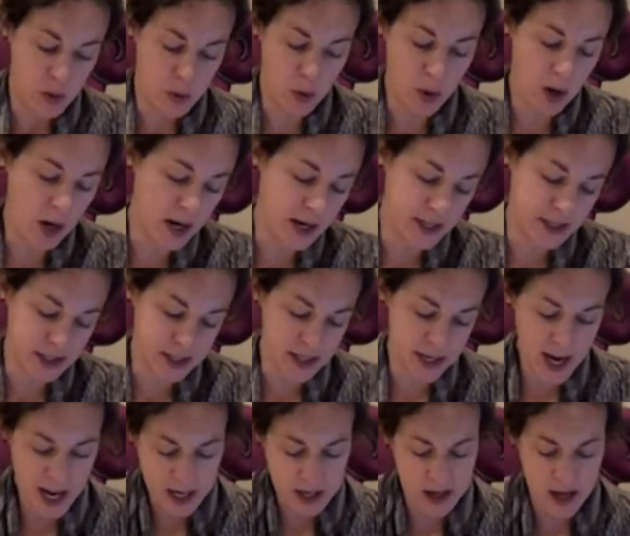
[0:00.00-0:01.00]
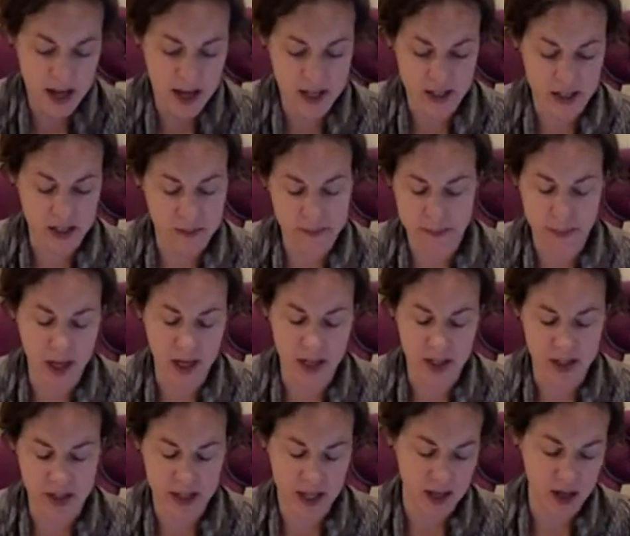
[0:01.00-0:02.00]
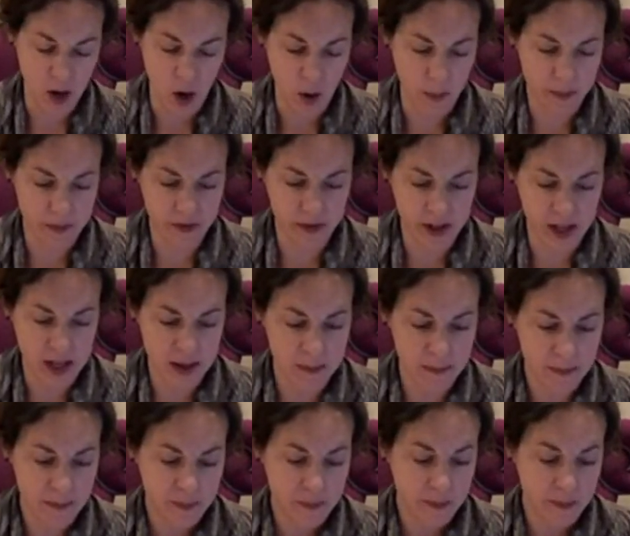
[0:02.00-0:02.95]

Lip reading: Or his neck, Aunt Sponge said hopefully.